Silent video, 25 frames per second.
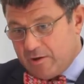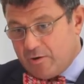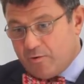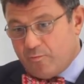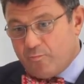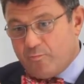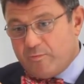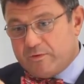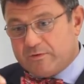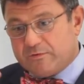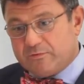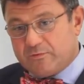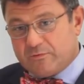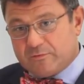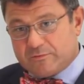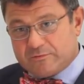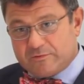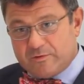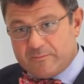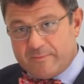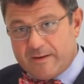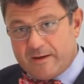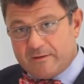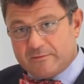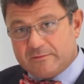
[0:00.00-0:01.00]
We talked
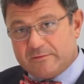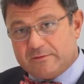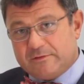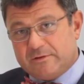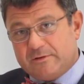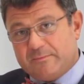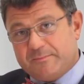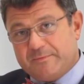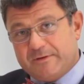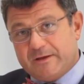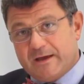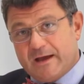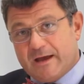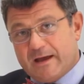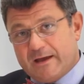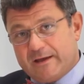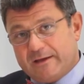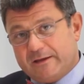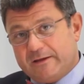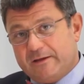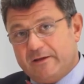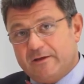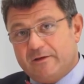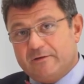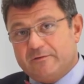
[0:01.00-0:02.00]
about
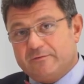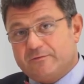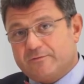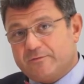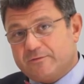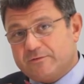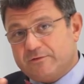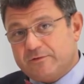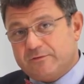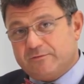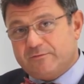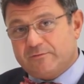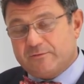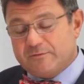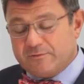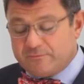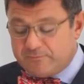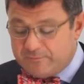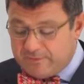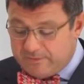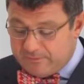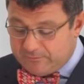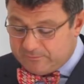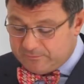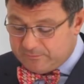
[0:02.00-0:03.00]
DPI for different
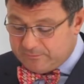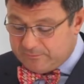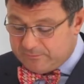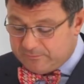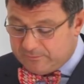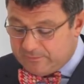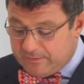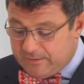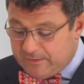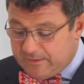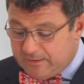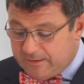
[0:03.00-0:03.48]
reasons.